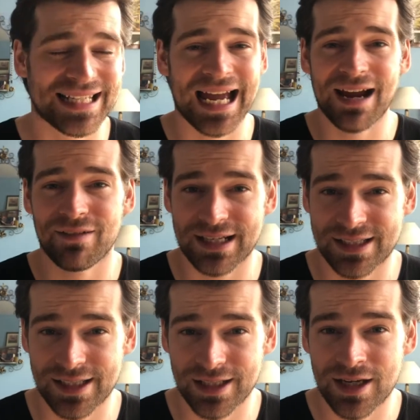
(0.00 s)

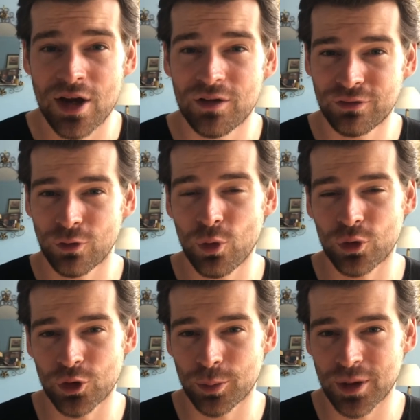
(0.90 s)
character for
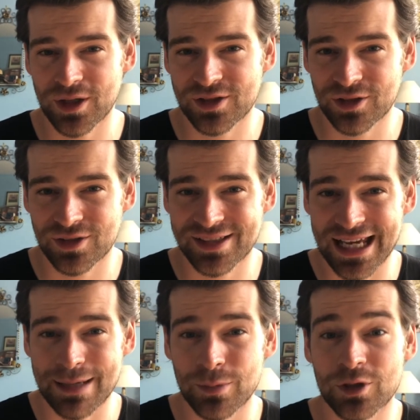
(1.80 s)
your personal
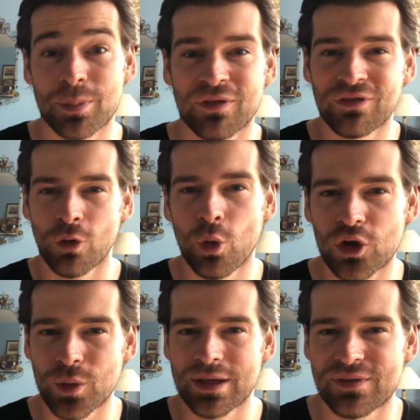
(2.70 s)
statement before
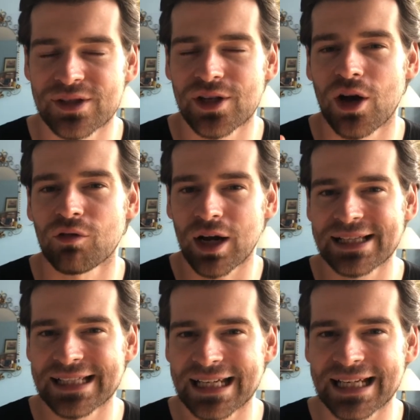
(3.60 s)
you even start
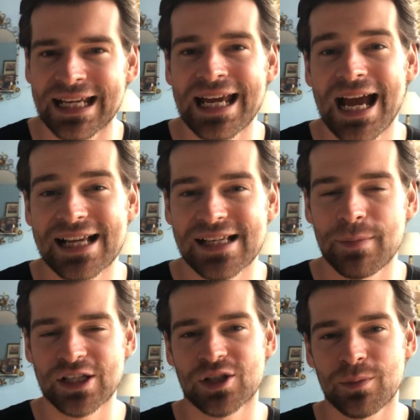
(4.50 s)
writing it. As I
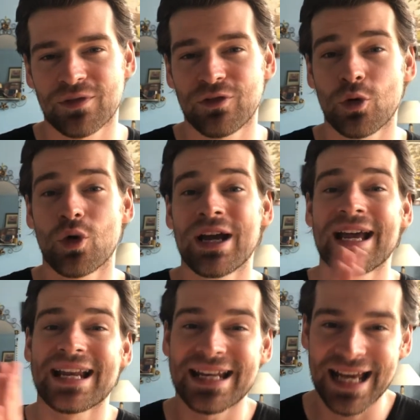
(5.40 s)
mentioned before,
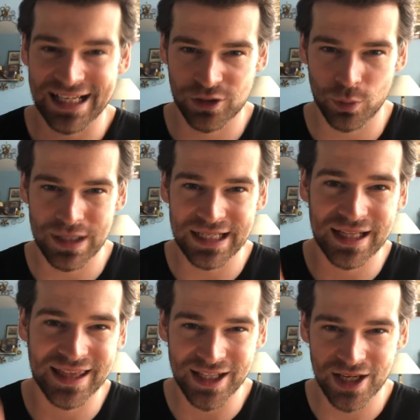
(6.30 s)
next
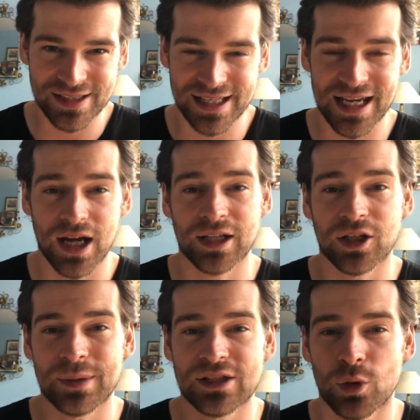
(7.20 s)
week, Thursday, I'm going
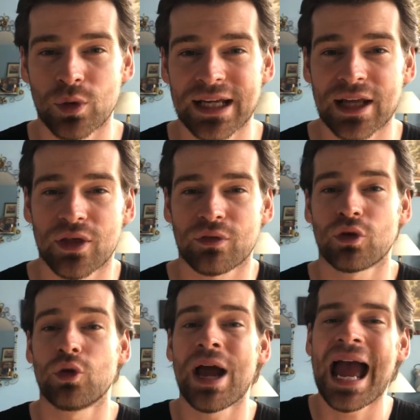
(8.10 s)
to be talking
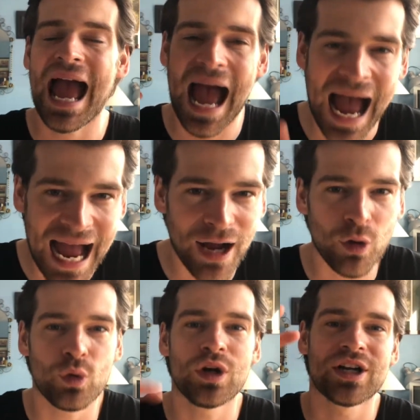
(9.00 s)
through
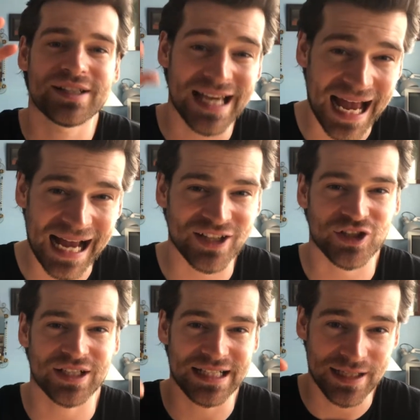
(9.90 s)
how to
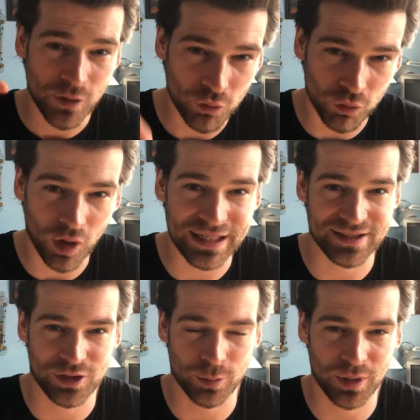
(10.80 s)
actually
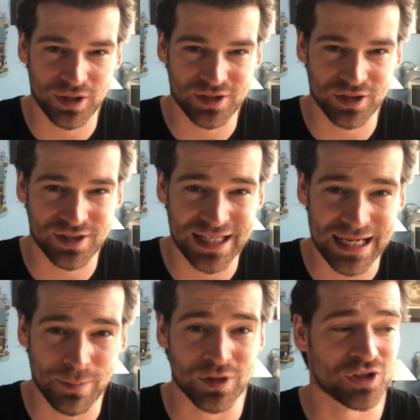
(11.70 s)
write your personal
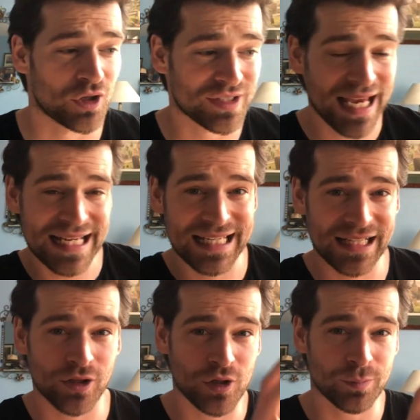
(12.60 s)
statement. So
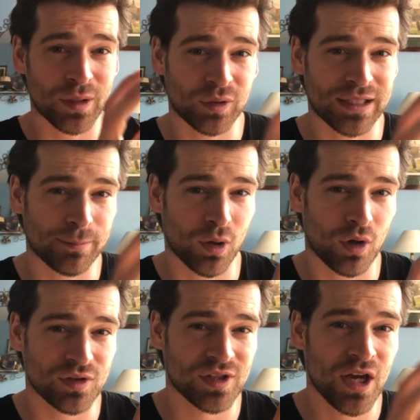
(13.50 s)
taking those building
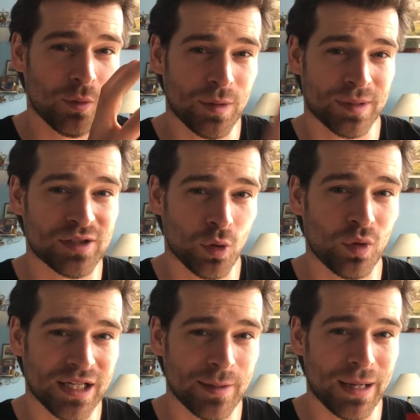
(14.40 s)
blocks we've been
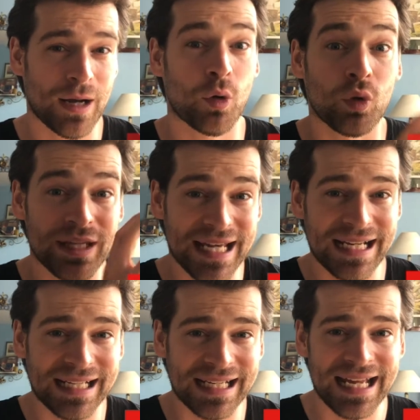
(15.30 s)
talking about, or the
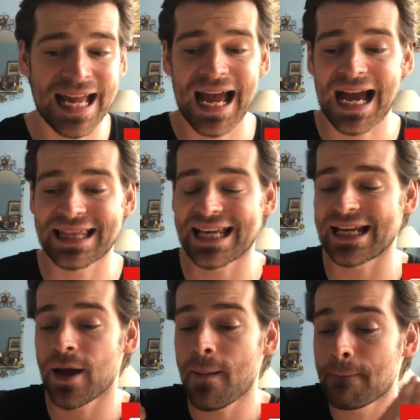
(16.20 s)
ink, and
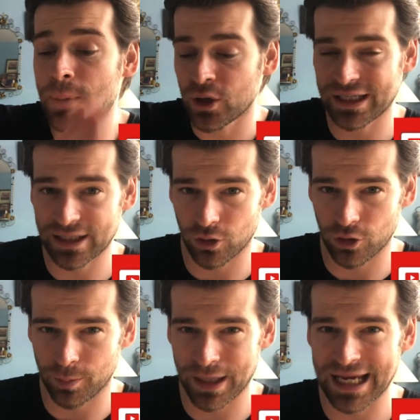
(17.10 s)
then putting it on
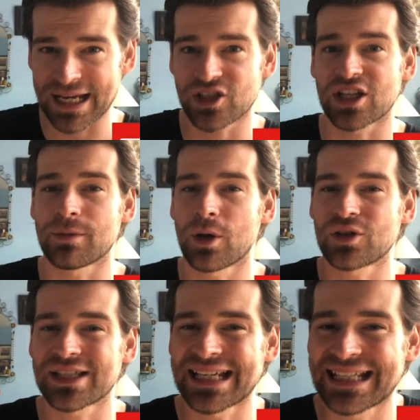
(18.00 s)
the page in the
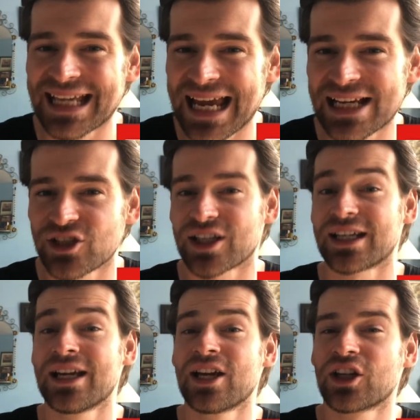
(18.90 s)
most
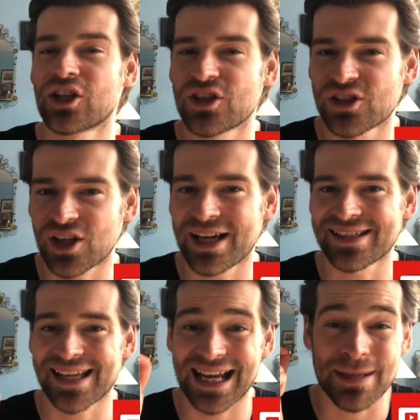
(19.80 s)
engaging, concise, and